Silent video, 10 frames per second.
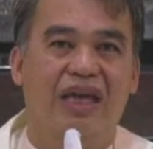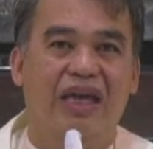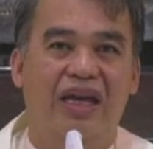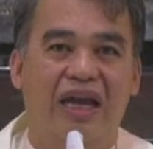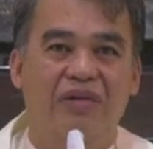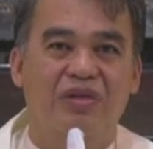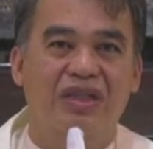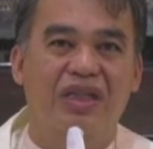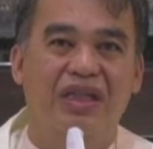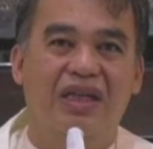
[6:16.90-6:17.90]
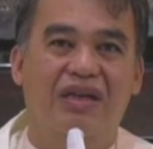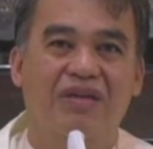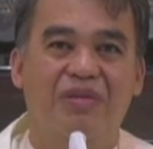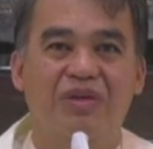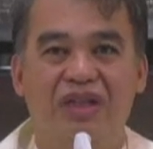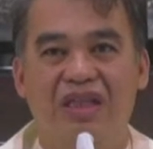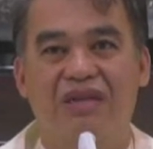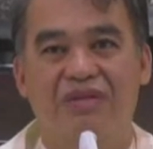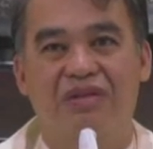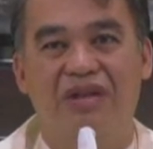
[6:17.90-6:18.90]
a lousy
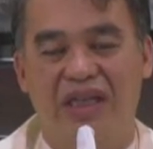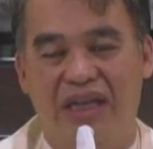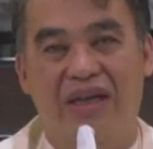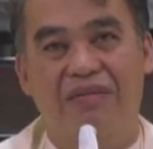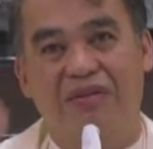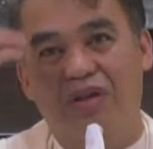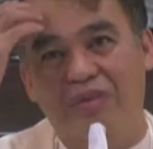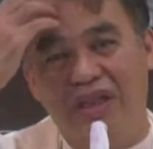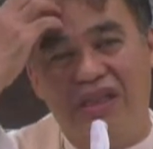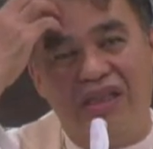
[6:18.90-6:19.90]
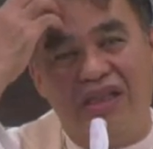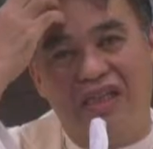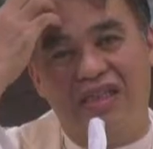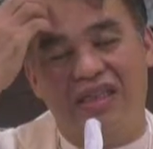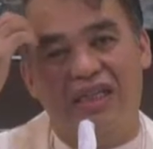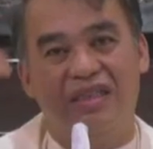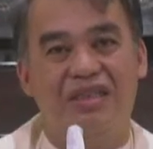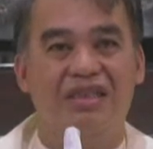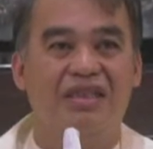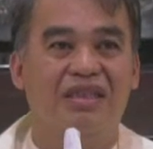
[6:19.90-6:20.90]
community, if you do not have committed
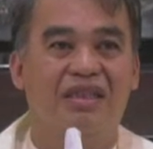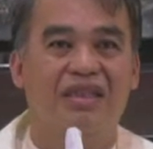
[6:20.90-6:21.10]
Christians,